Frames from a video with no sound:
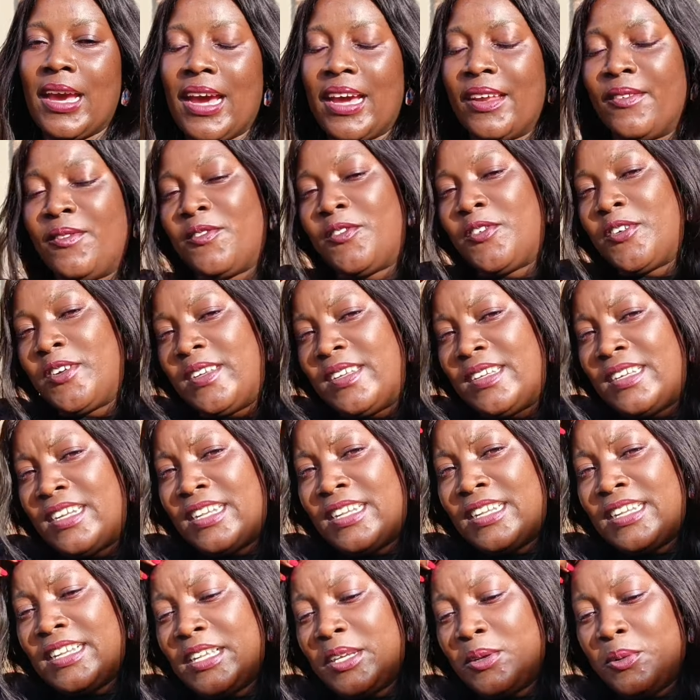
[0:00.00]

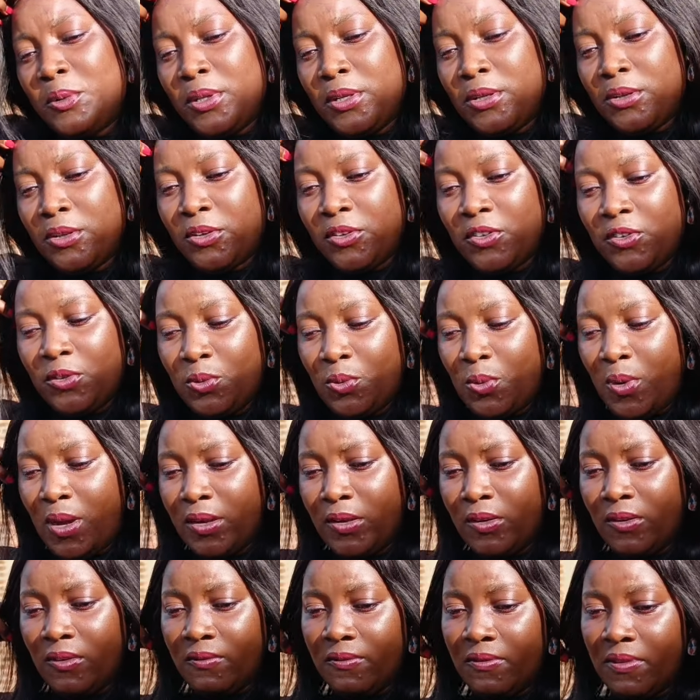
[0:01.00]
Unfortunately, we lost
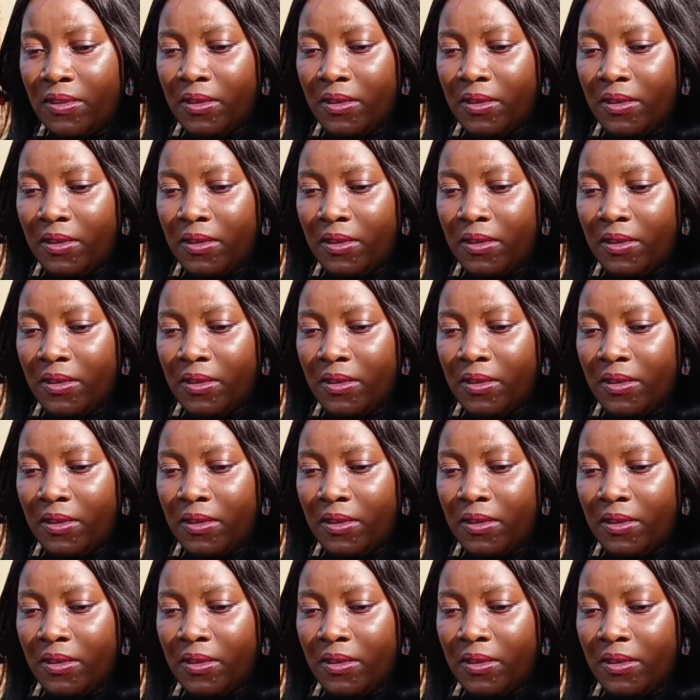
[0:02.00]
one of